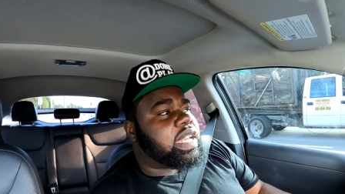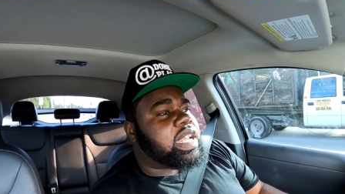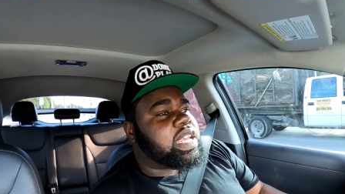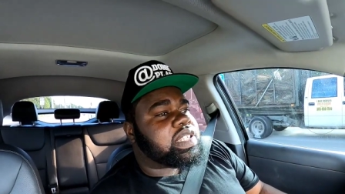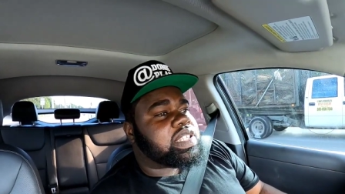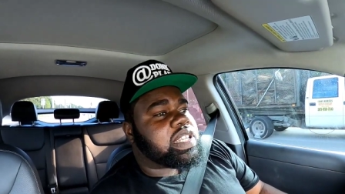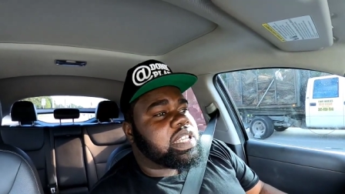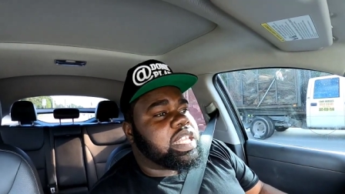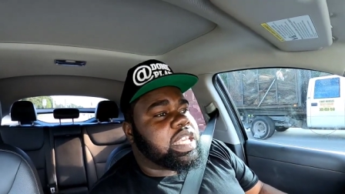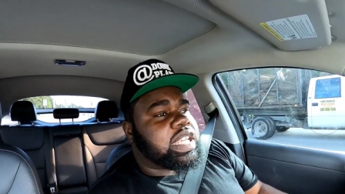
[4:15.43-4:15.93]
and
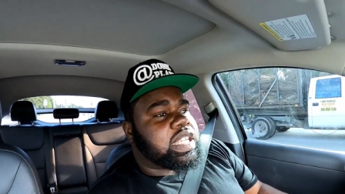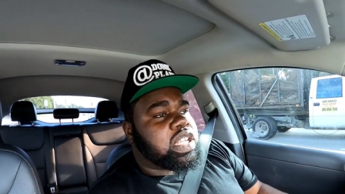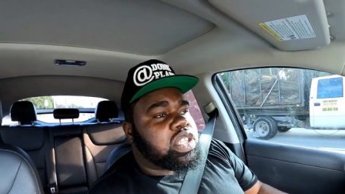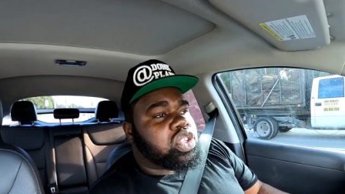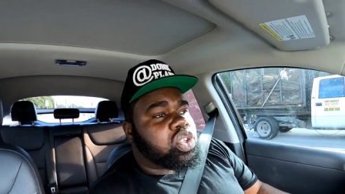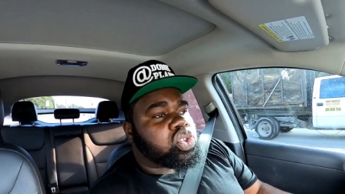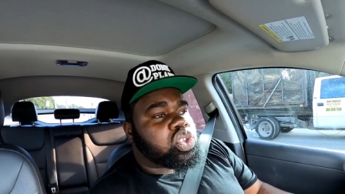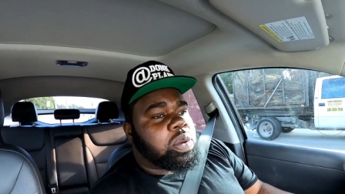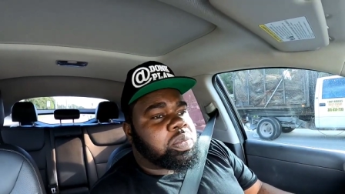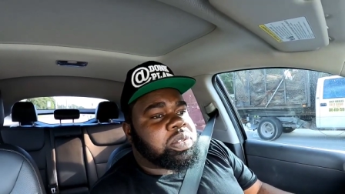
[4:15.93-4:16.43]
there's a link in
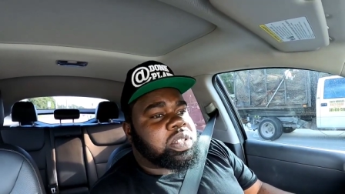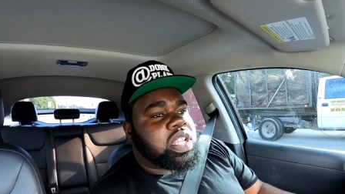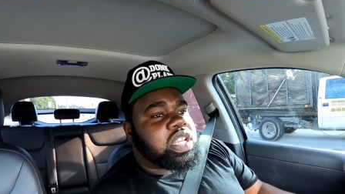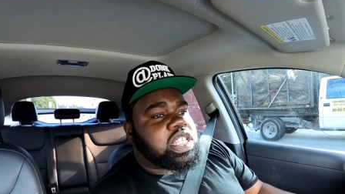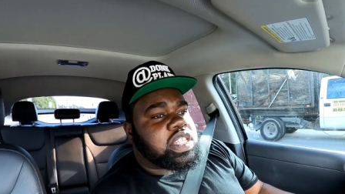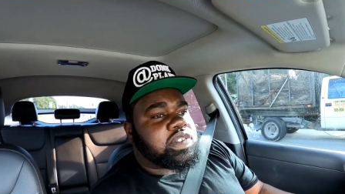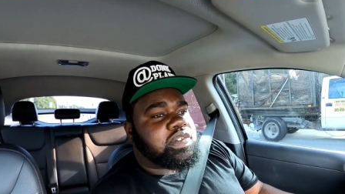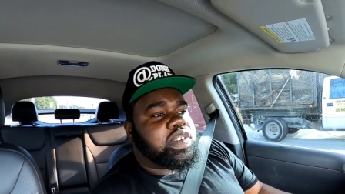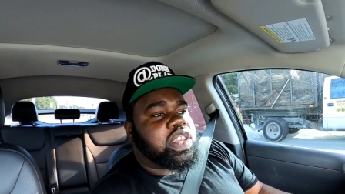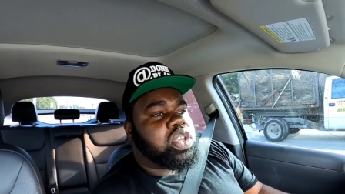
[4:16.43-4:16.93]
the description
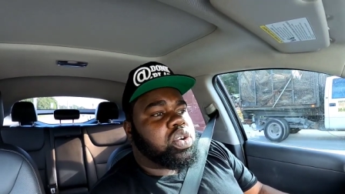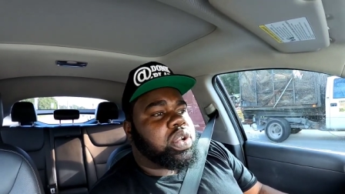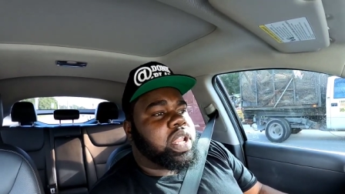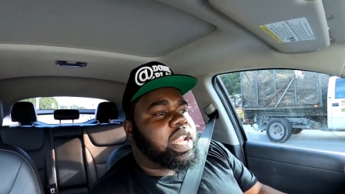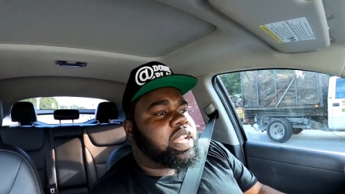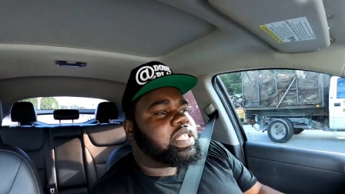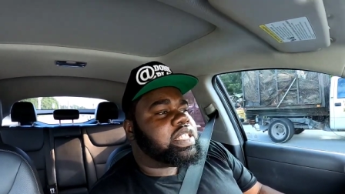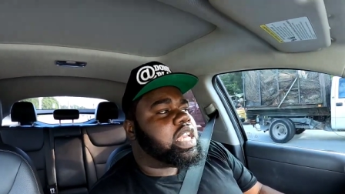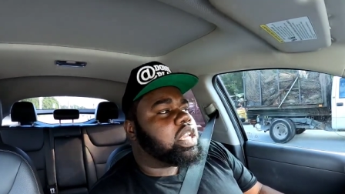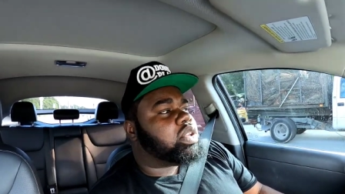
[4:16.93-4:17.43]
of this video
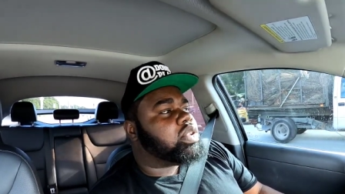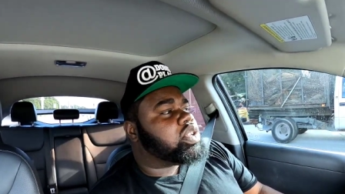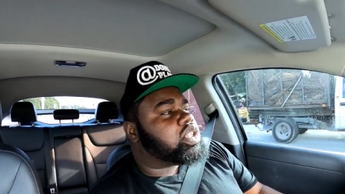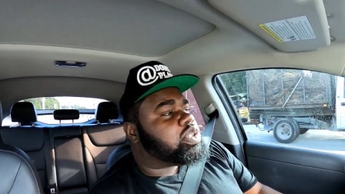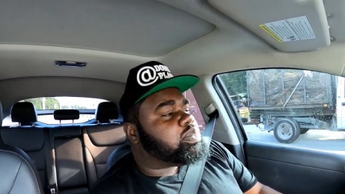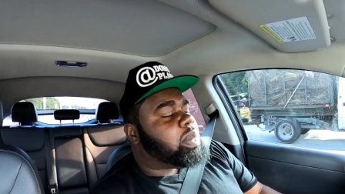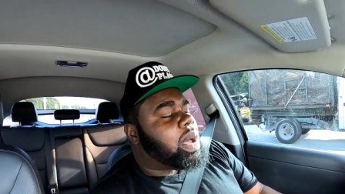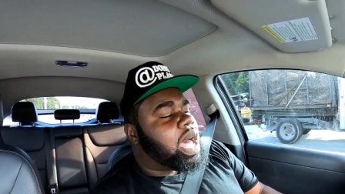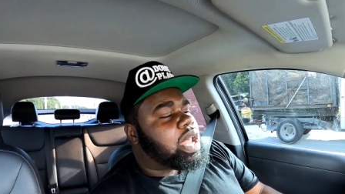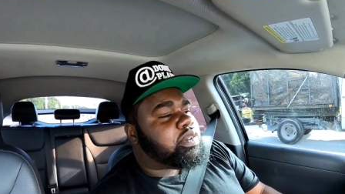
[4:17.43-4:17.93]
that'll take you to
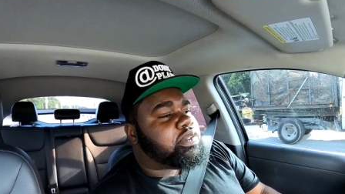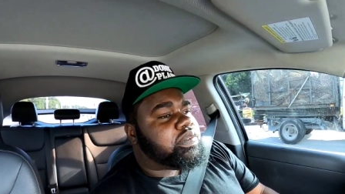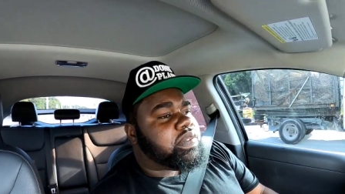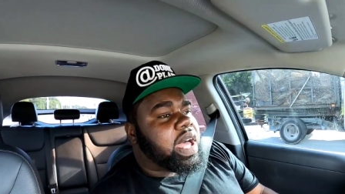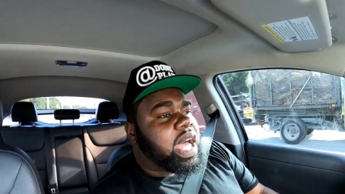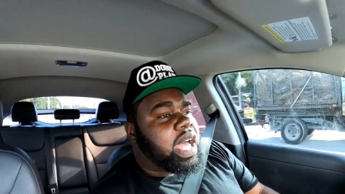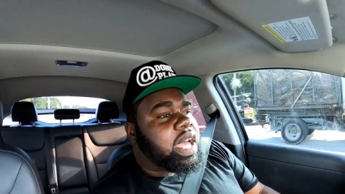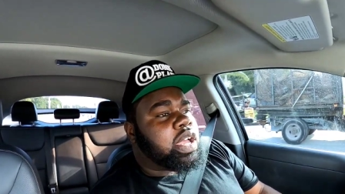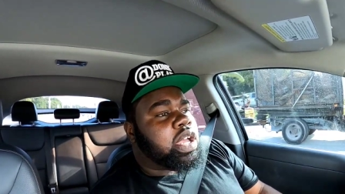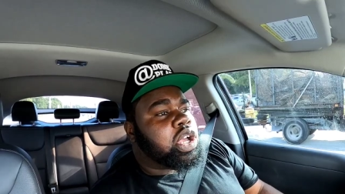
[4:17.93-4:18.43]

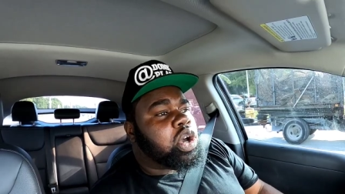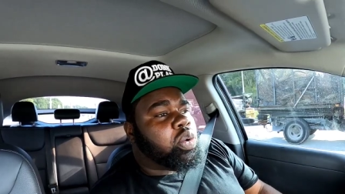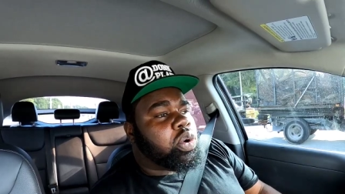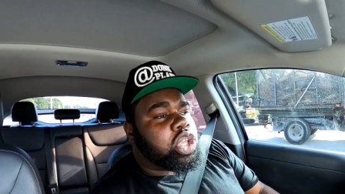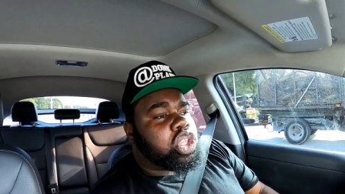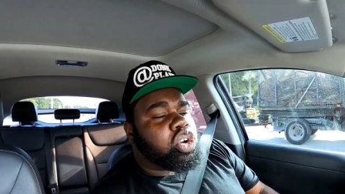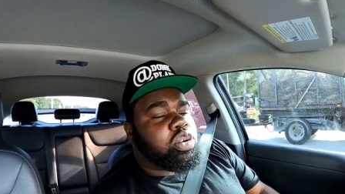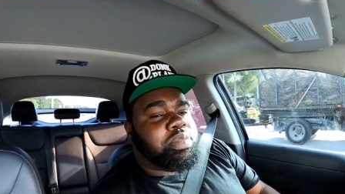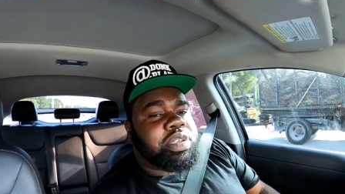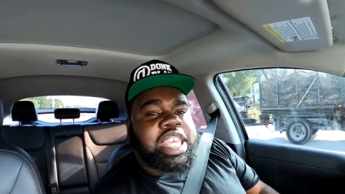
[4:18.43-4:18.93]
Spotify
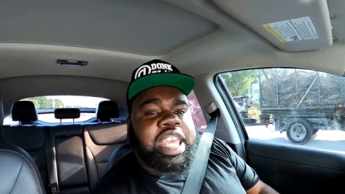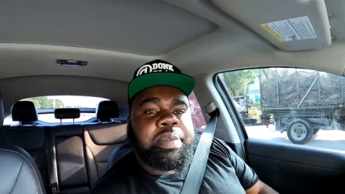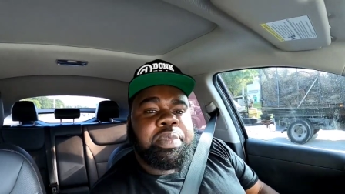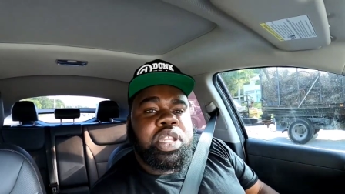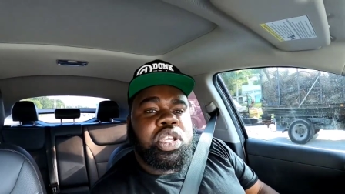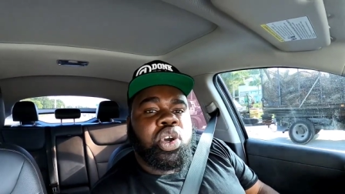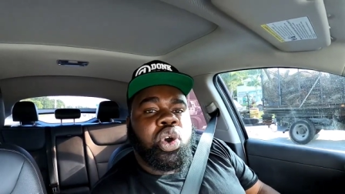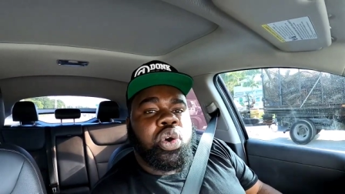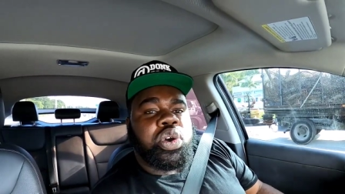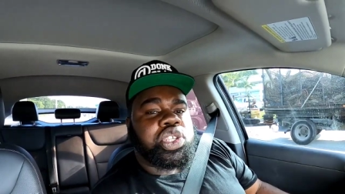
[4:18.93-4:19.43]
where you'll be
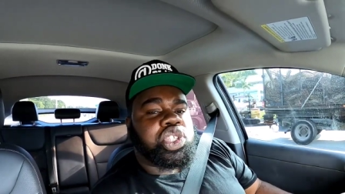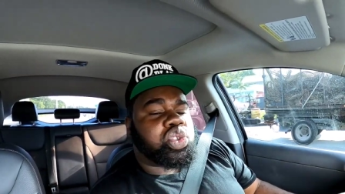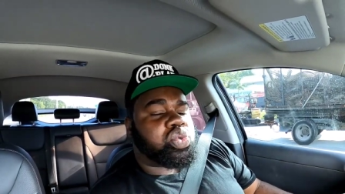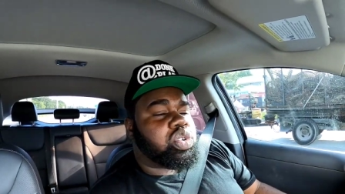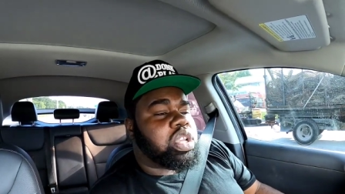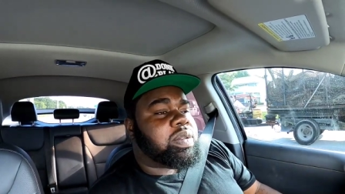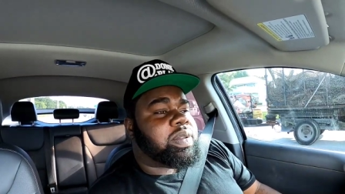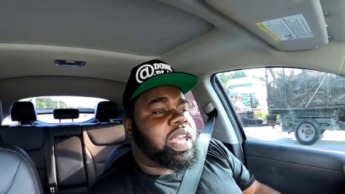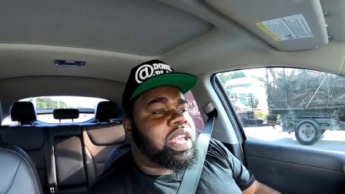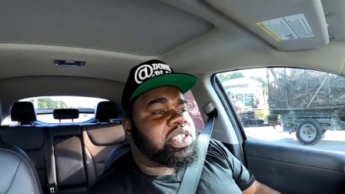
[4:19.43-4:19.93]
able to go and
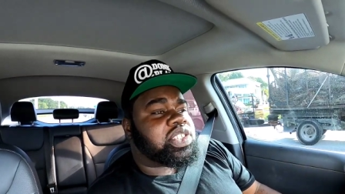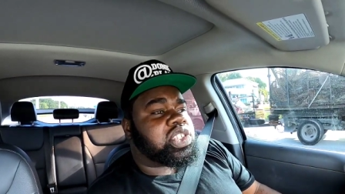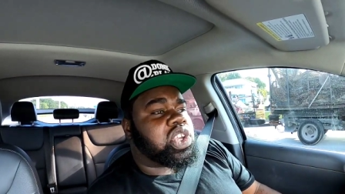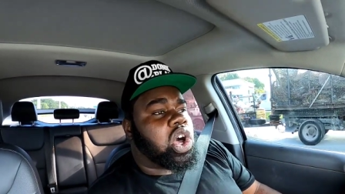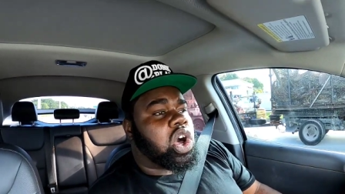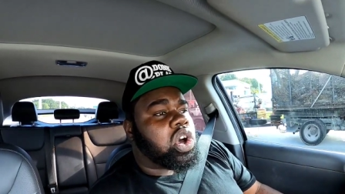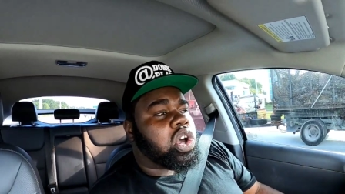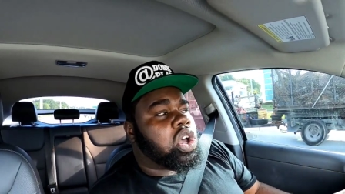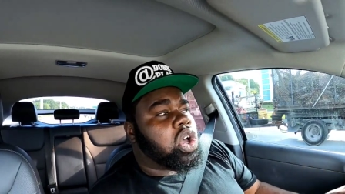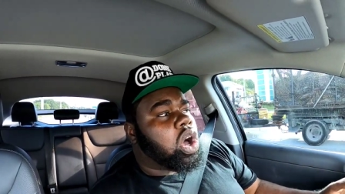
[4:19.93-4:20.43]
stream that
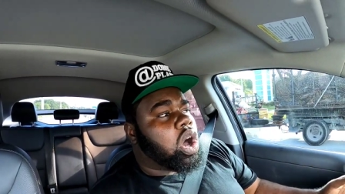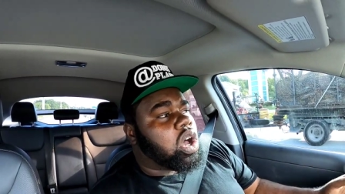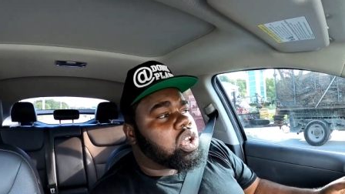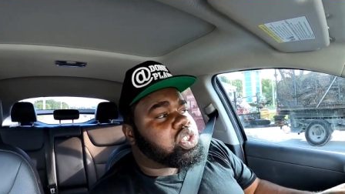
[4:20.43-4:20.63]
song.